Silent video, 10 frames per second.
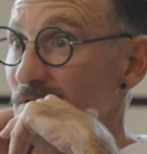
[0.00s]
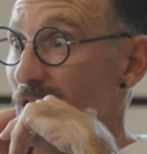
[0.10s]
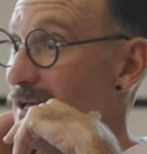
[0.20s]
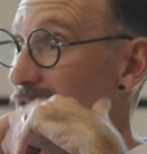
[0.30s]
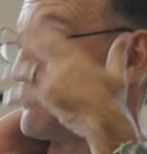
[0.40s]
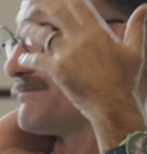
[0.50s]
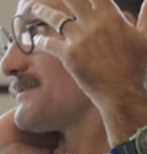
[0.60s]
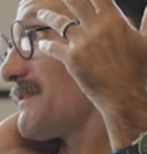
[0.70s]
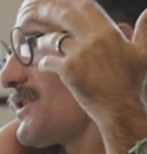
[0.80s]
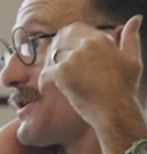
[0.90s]
they've
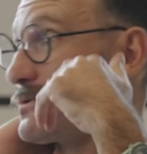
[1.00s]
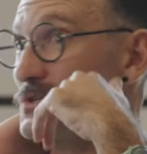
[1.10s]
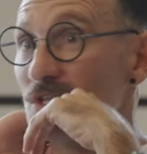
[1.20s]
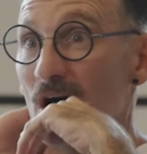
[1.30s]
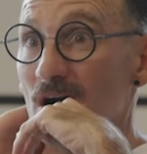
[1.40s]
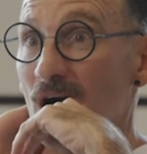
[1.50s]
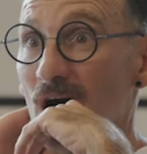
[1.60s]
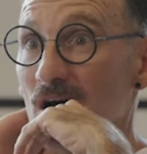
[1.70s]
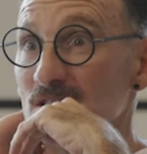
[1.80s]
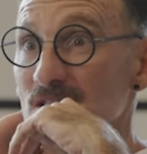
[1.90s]
got an all-star
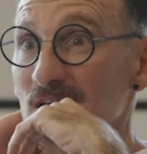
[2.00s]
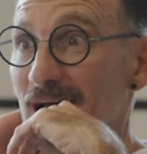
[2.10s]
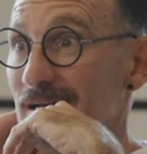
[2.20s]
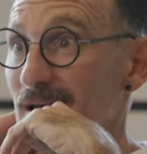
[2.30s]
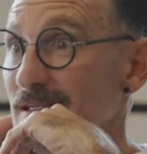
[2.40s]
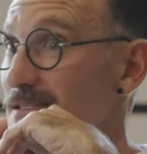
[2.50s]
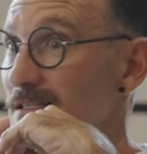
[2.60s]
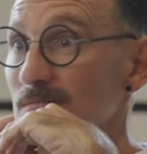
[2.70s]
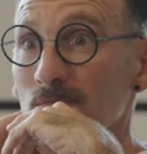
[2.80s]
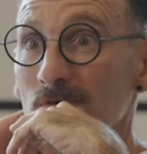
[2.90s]
cast and they
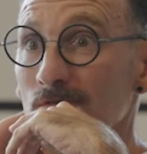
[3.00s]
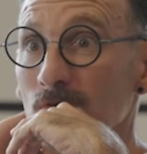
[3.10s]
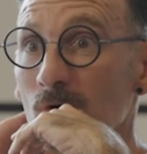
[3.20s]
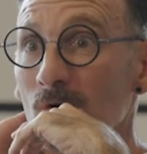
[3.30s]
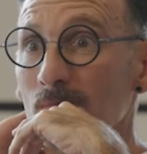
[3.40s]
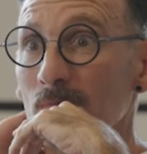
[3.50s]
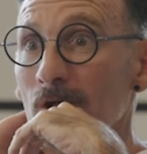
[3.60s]
didn't perform.